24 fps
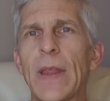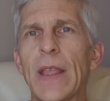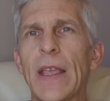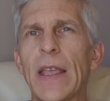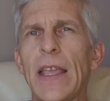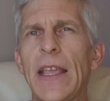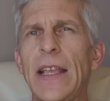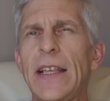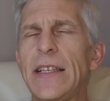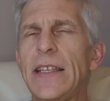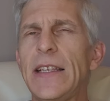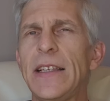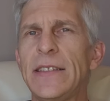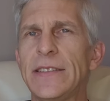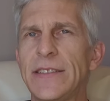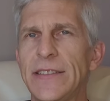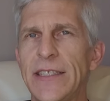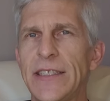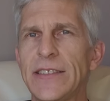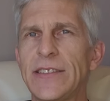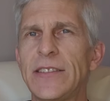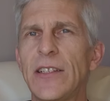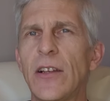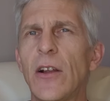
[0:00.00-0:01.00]
he
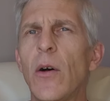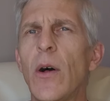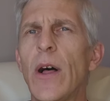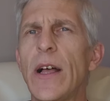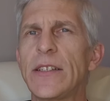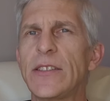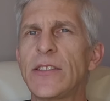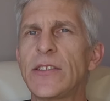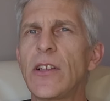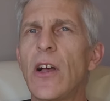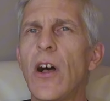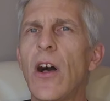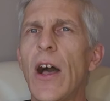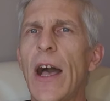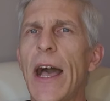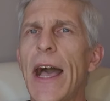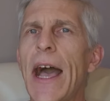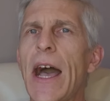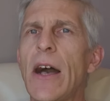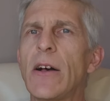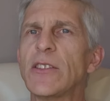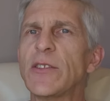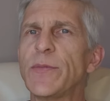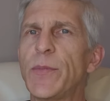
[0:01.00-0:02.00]
insisted, "Oh, I saw a
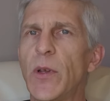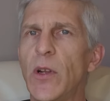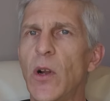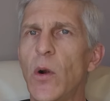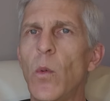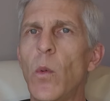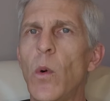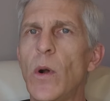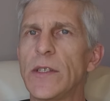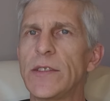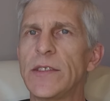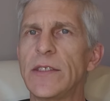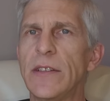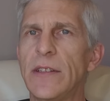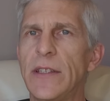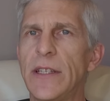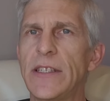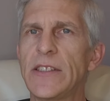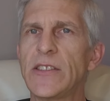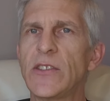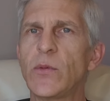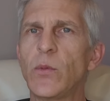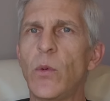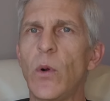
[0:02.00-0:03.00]
house, but it wasn't
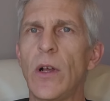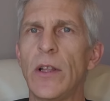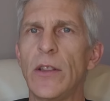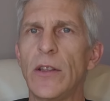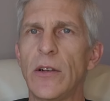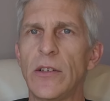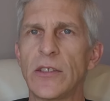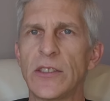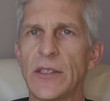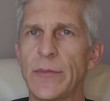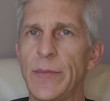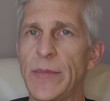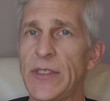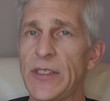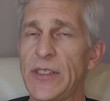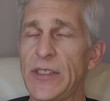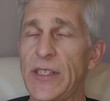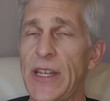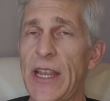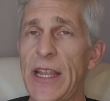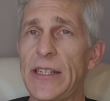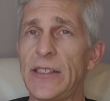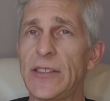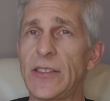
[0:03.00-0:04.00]
this one. There's a
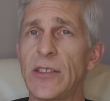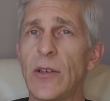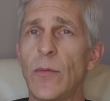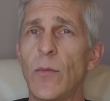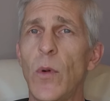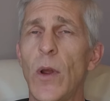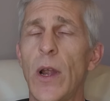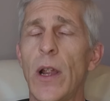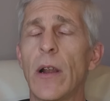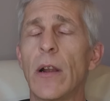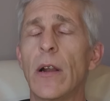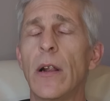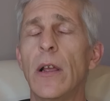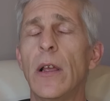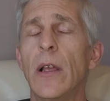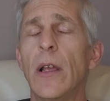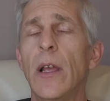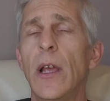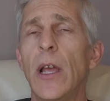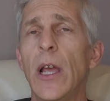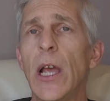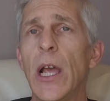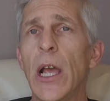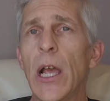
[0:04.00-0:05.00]
mistake somewhere."
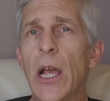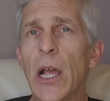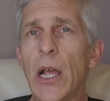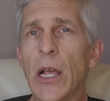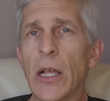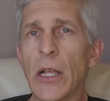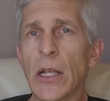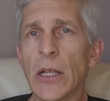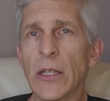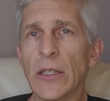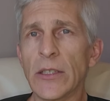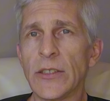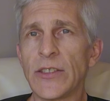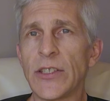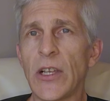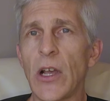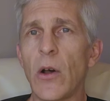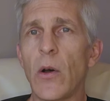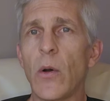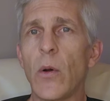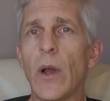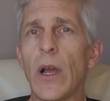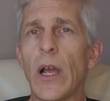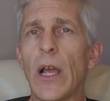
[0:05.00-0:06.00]

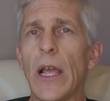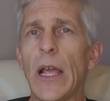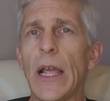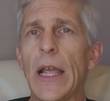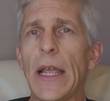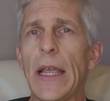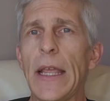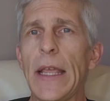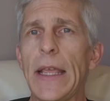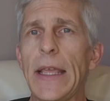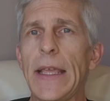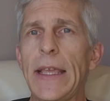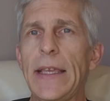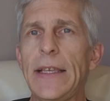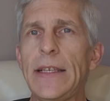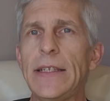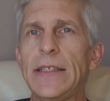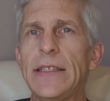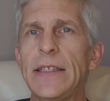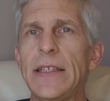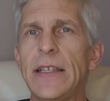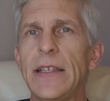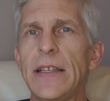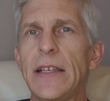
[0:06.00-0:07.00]
So
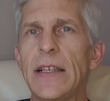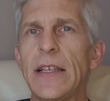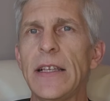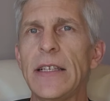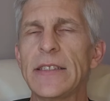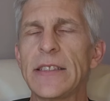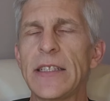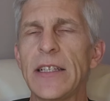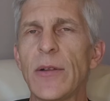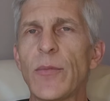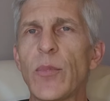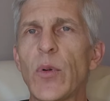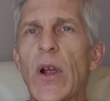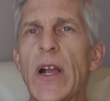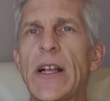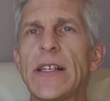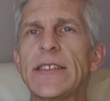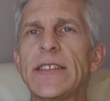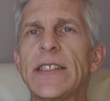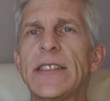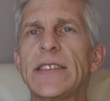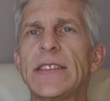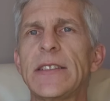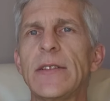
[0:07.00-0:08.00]
he is in the
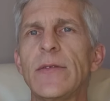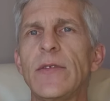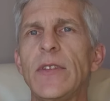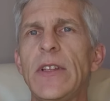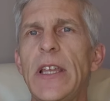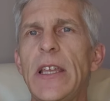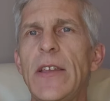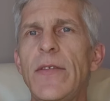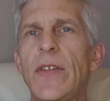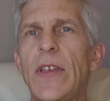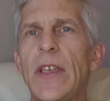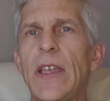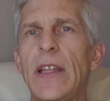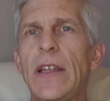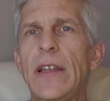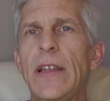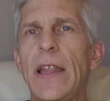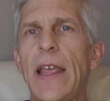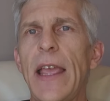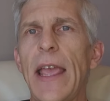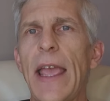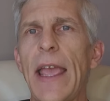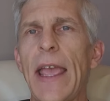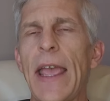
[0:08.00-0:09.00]
process of
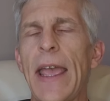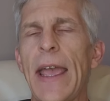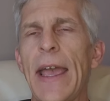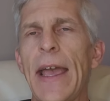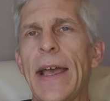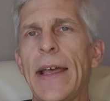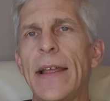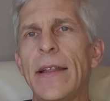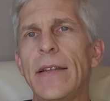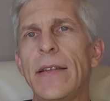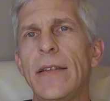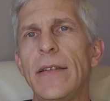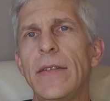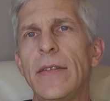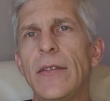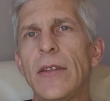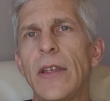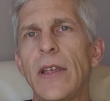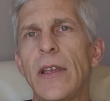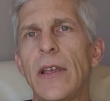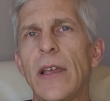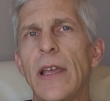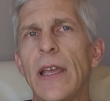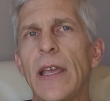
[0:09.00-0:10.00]
leaving, and
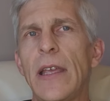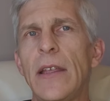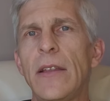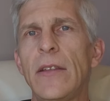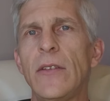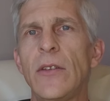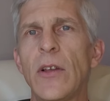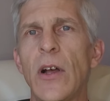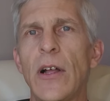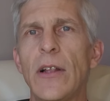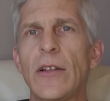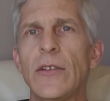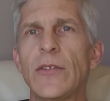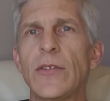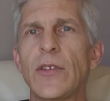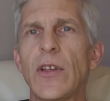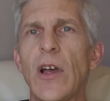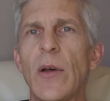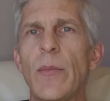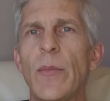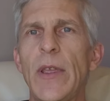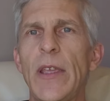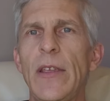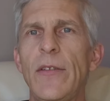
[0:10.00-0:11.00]
it dawns
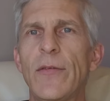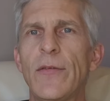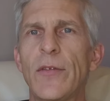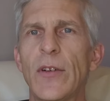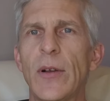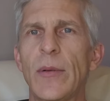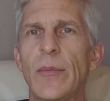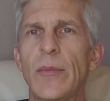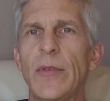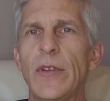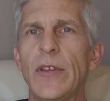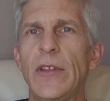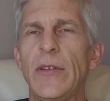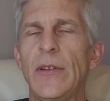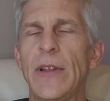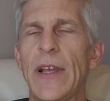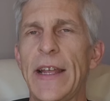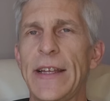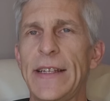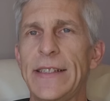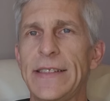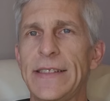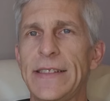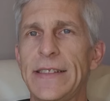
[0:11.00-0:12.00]
on me from the
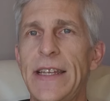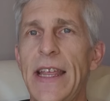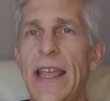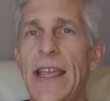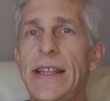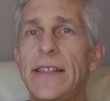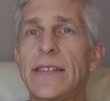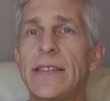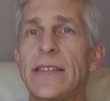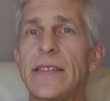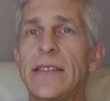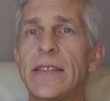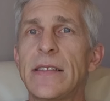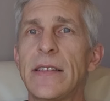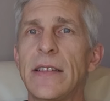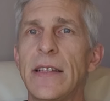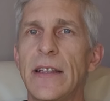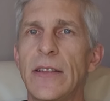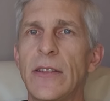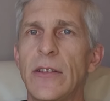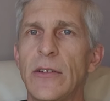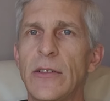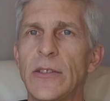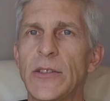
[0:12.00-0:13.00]
United States
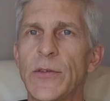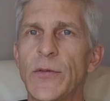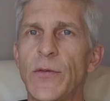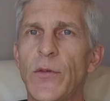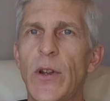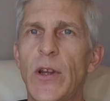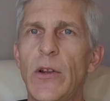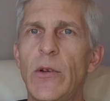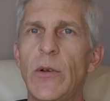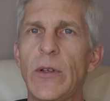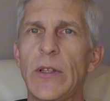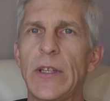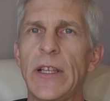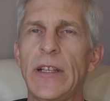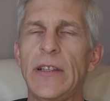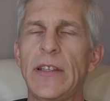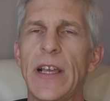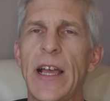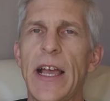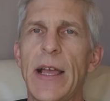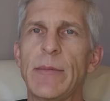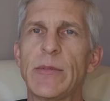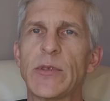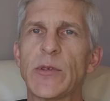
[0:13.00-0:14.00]
that there's frequently
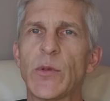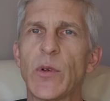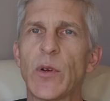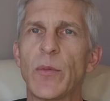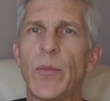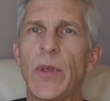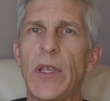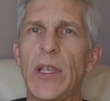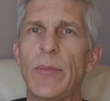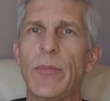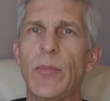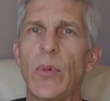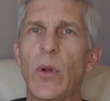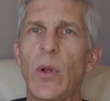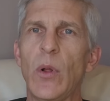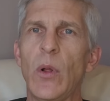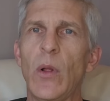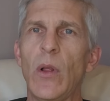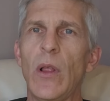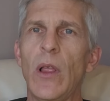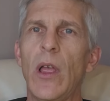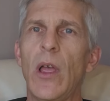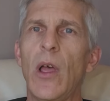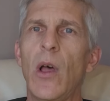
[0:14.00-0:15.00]
times where
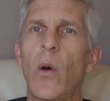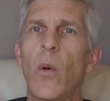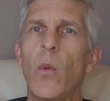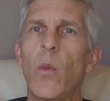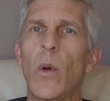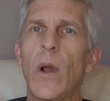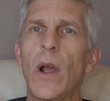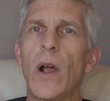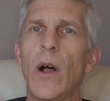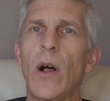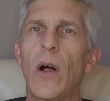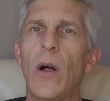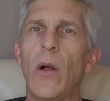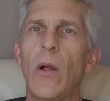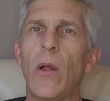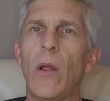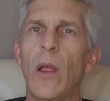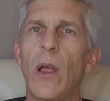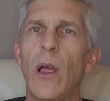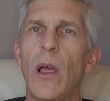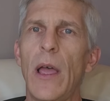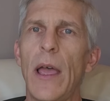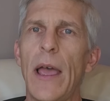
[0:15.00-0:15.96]
people will